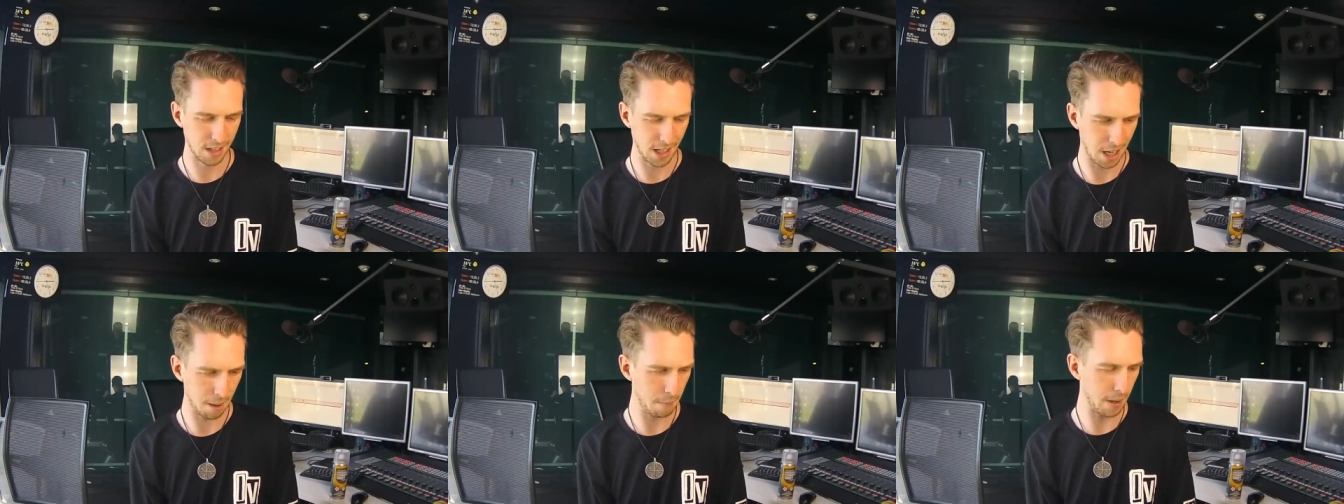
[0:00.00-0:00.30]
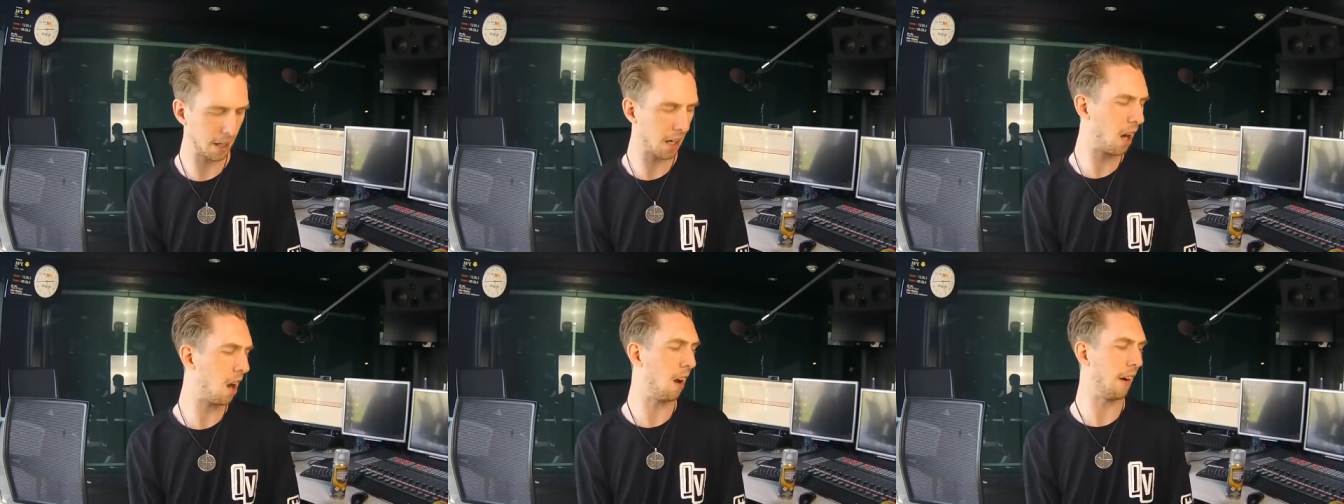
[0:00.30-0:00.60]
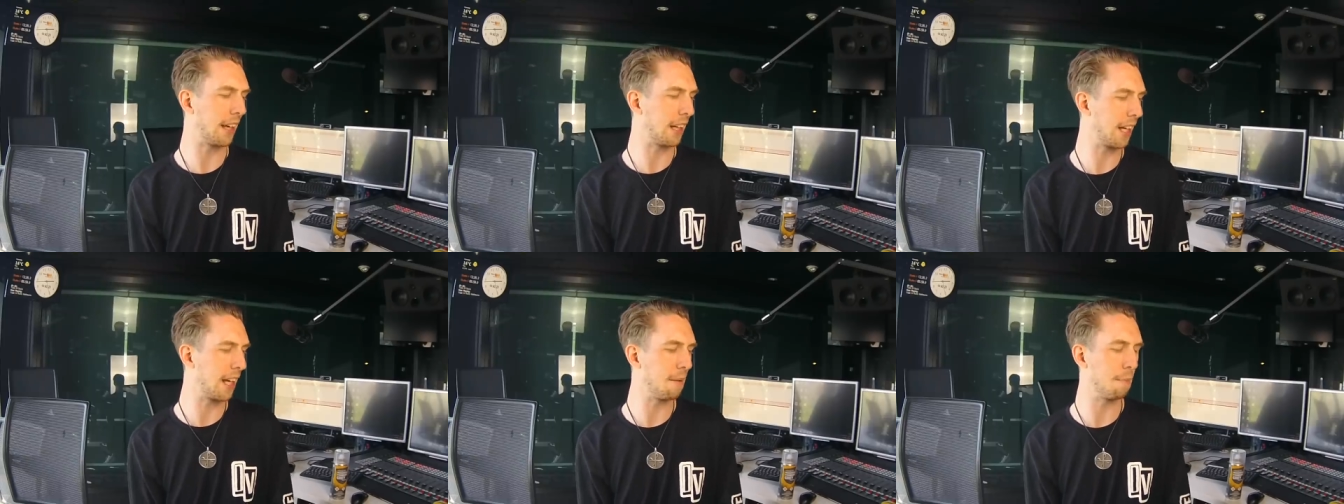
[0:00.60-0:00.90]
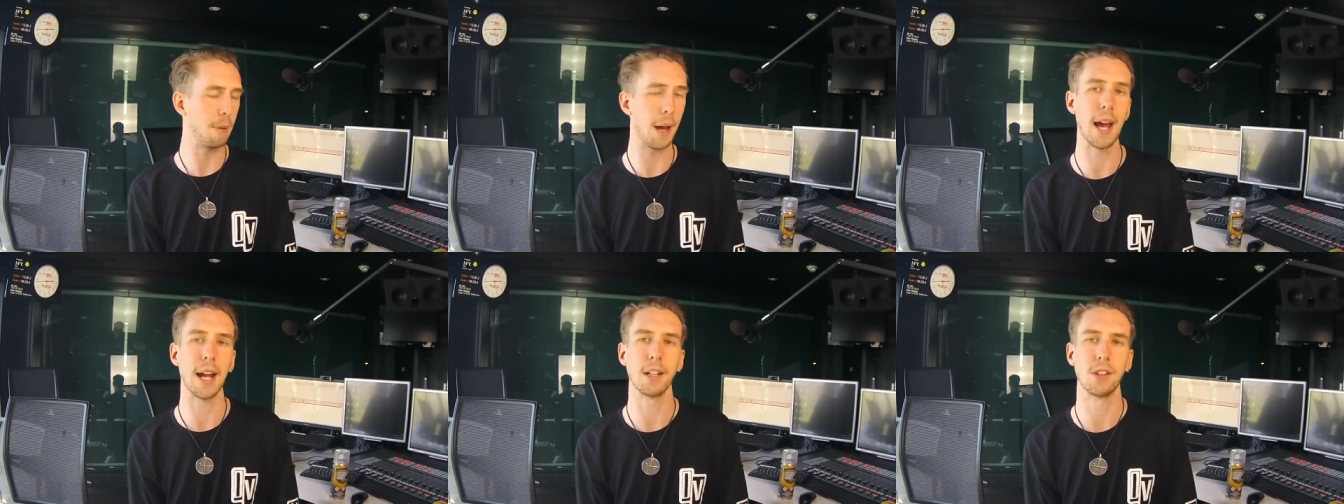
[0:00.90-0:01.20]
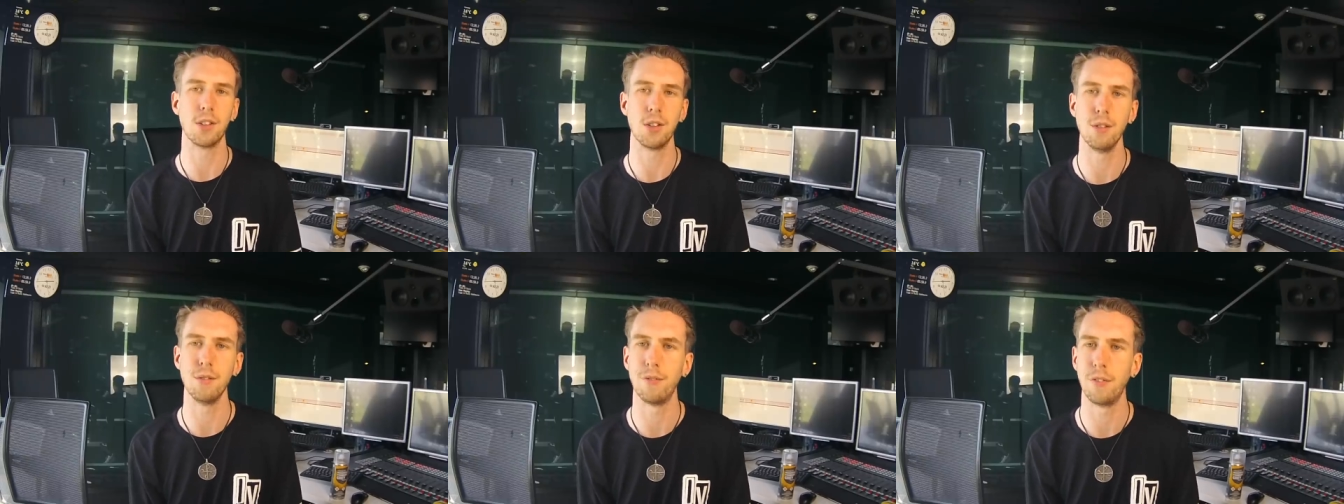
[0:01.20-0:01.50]
I'm like, oh, he leant
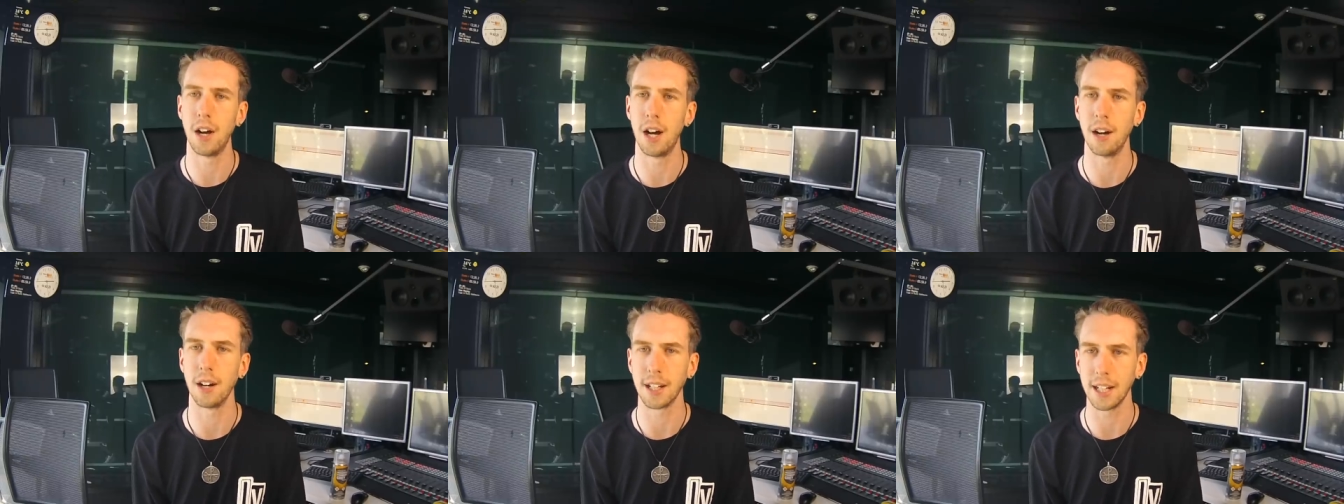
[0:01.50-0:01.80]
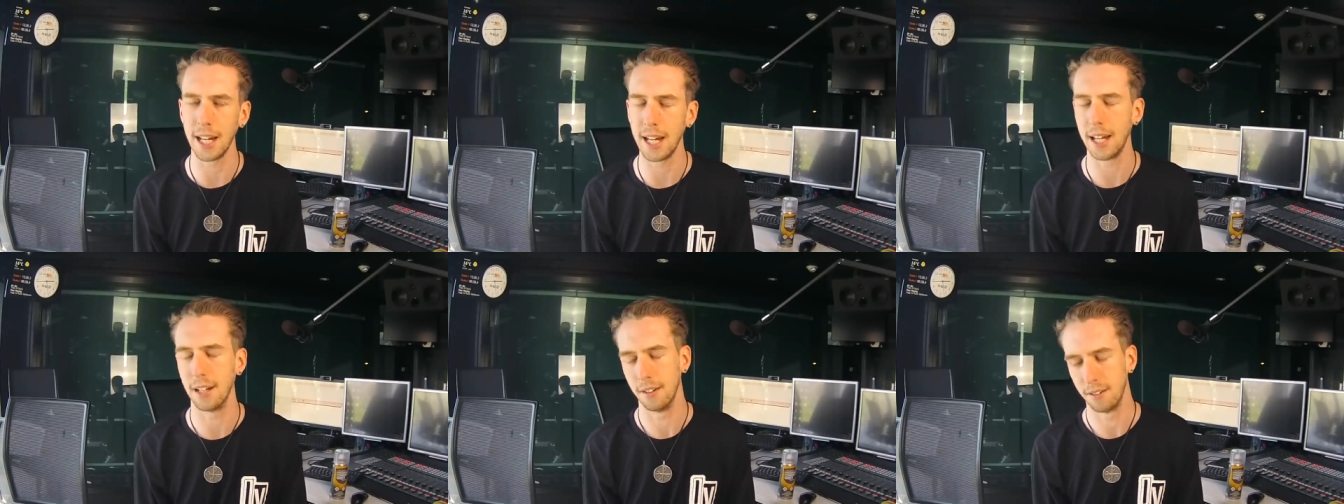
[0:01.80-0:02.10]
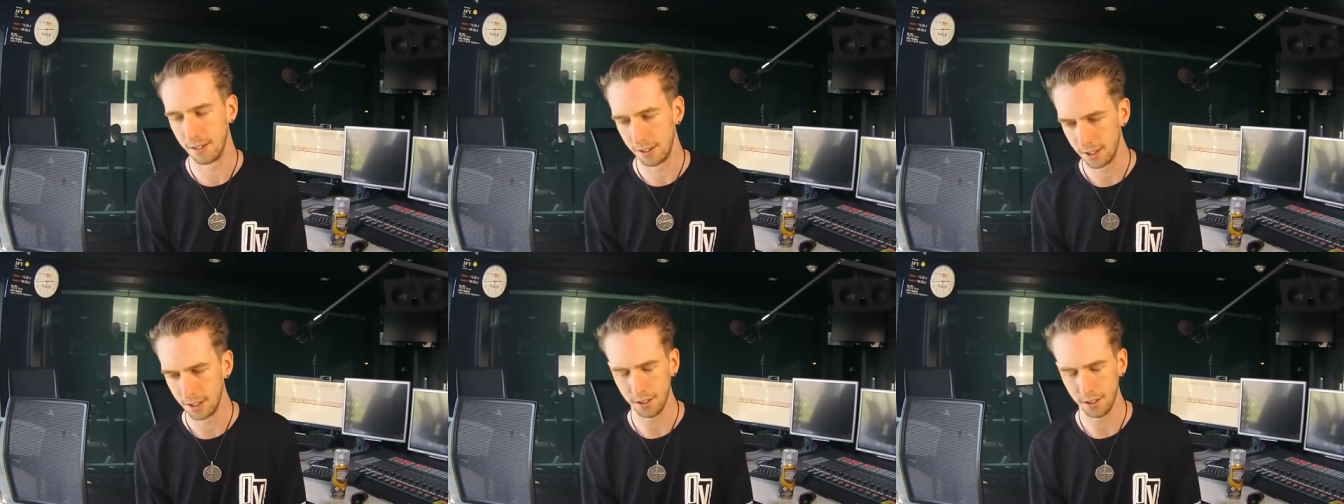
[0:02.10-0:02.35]
back too far again.